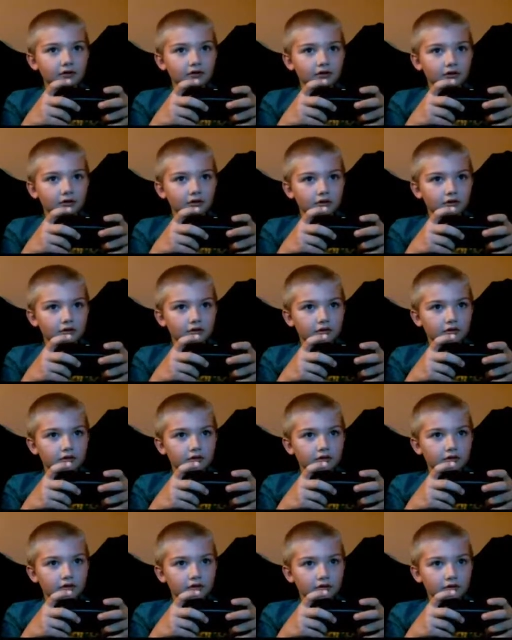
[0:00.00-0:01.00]

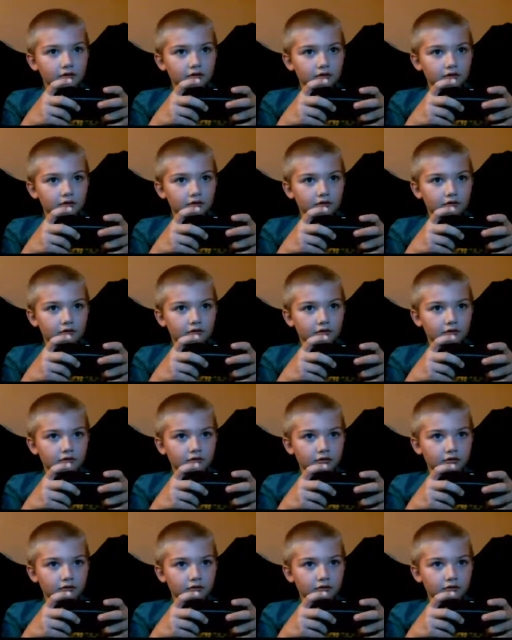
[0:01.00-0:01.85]
(silence)